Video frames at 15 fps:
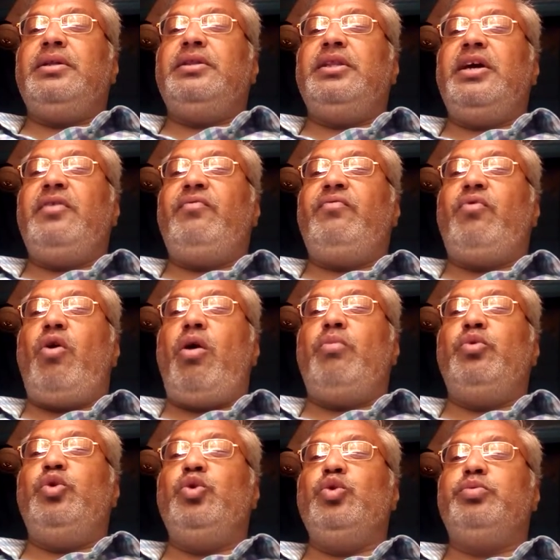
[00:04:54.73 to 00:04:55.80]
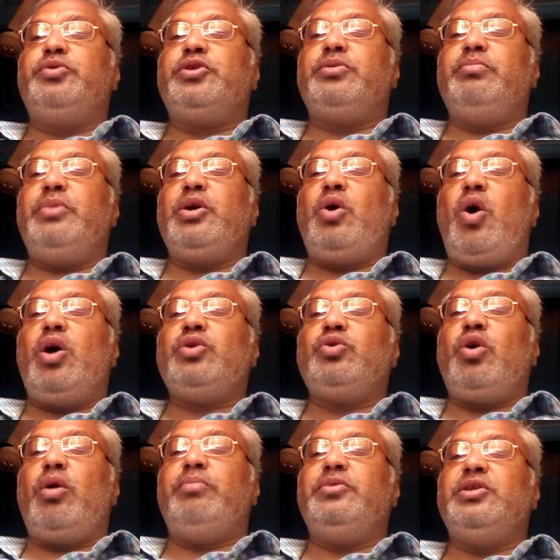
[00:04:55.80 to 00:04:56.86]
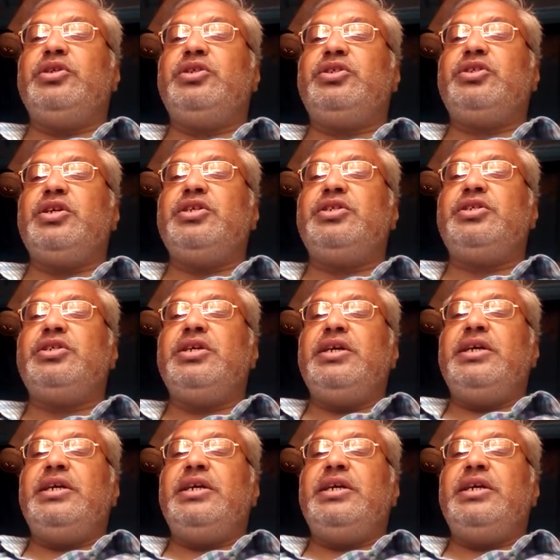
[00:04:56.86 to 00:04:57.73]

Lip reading: They form loops because of the Sun's